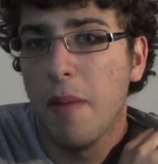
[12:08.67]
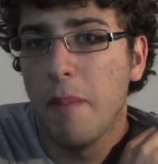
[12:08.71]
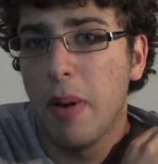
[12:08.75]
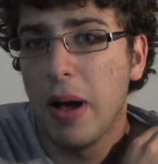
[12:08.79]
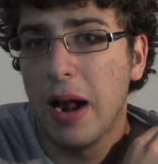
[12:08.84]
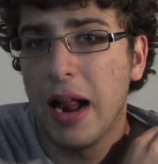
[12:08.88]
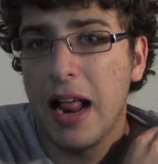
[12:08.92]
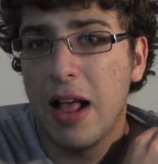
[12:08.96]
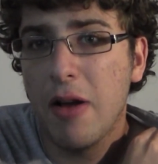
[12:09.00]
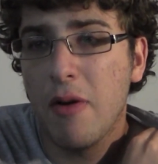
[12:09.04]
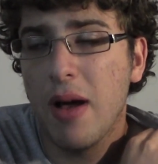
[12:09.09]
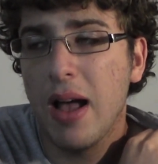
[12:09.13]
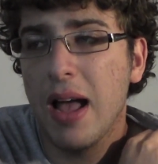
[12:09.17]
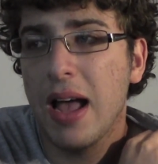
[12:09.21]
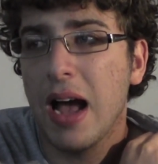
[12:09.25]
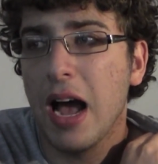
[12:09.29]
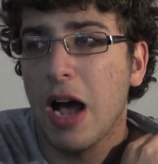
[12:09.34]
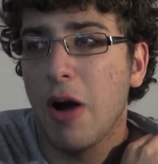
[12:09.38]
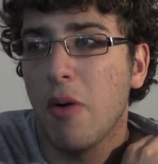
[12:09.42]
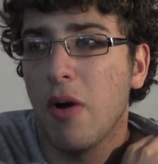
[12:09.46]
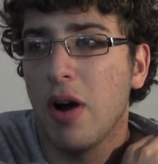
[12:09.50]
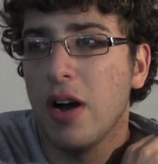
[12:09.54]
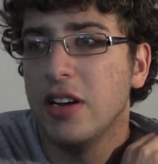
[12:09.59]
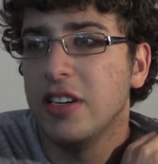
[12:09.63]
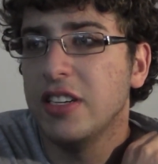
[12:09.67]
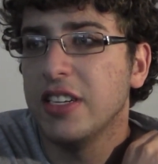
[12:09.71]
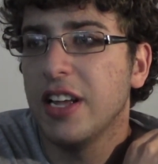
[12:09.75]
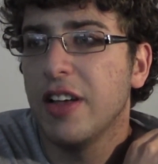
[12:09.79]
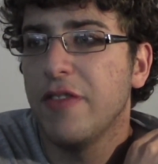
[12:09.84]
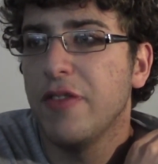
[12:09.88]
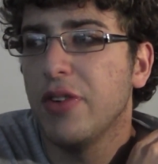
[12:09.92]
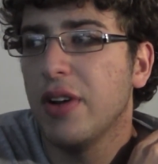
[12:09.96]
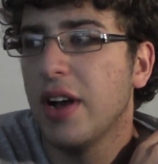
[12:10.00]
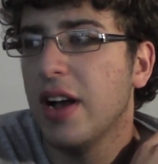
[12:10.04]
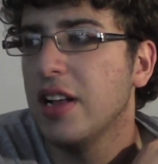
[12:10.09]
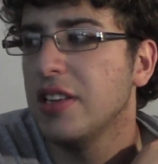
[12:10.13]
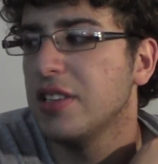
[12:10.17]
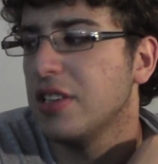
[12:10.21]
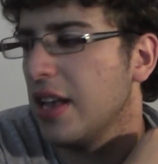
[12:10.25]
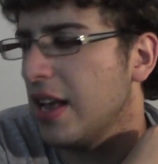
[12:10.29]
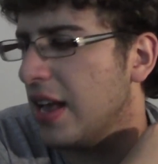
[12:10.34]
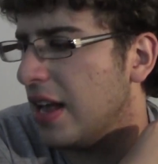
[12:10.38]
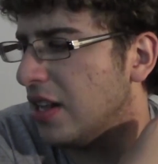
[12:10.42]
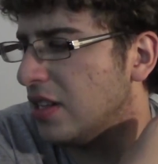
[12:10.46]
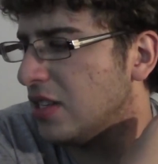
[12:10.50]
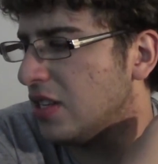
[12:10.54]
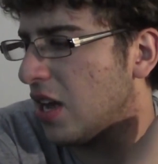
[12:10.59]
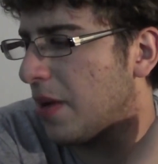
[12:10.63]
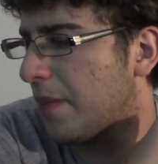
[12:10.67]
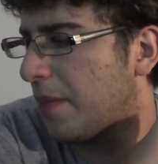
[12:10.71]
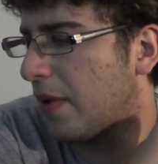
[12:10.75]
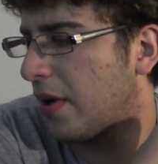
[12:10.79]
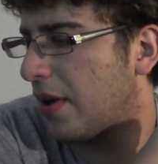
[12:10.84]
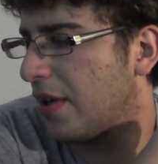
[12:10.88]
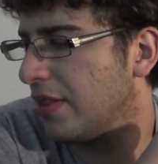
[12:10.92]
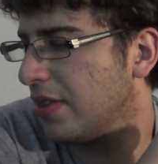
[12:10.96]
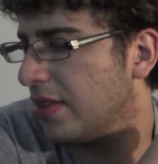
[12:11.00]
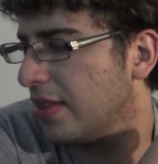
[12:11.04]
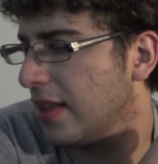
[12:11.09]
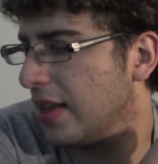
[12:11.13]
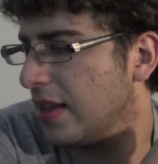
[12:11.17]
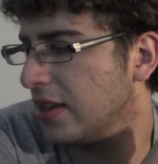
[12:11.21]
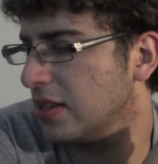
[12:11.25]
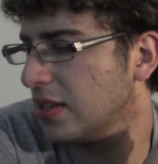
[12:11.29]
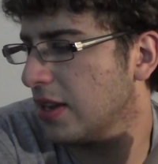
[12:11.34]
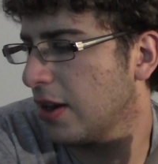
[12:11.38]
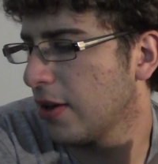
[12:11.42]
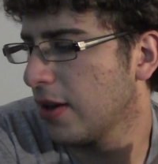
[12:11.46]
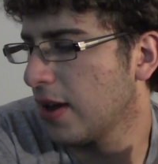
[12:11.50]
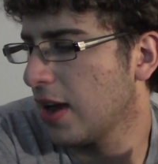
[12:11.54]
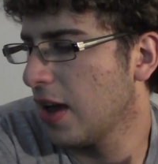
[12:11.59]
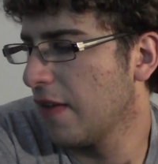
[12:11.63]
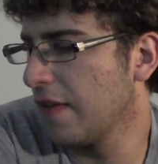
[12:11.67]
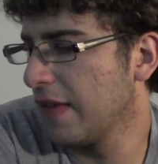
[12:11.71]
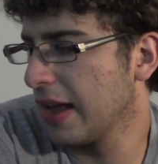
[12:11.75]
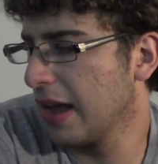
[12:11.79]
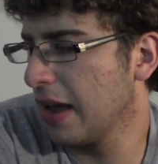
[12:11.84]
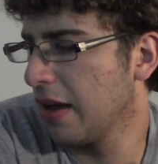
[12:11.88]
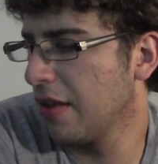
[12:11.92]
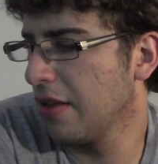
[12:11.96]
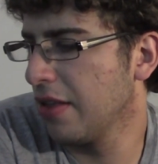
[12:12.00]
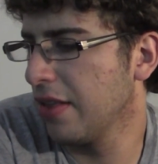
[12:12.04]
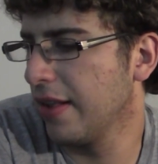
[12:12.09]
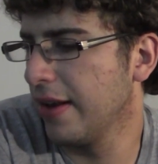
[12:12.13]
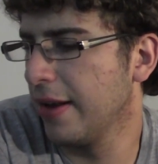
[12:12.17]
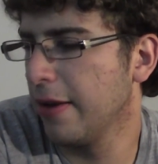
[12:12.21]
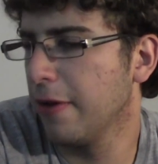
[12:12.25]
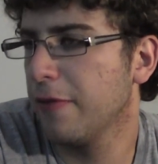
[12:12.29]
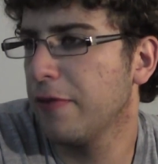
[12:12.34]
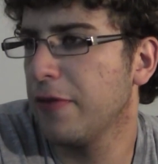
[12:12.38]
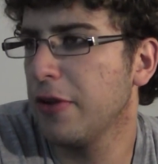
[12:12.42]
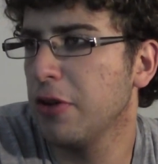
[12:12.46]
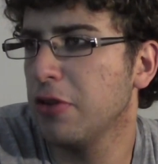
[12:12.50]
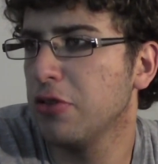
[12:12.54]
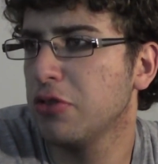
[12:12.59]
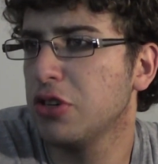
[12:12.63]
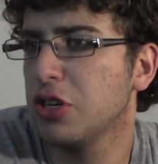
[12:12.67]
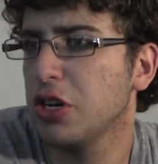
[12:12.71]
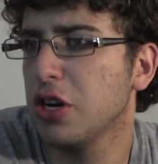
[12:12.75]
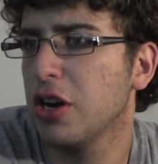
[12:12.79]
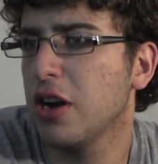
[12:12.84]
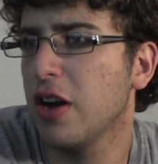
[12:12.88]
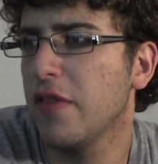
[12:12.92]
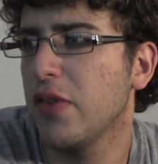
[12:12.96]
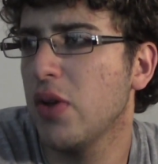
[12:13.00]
But anyway, I wanted to give you guys a heads up on things that are coming out in the near future.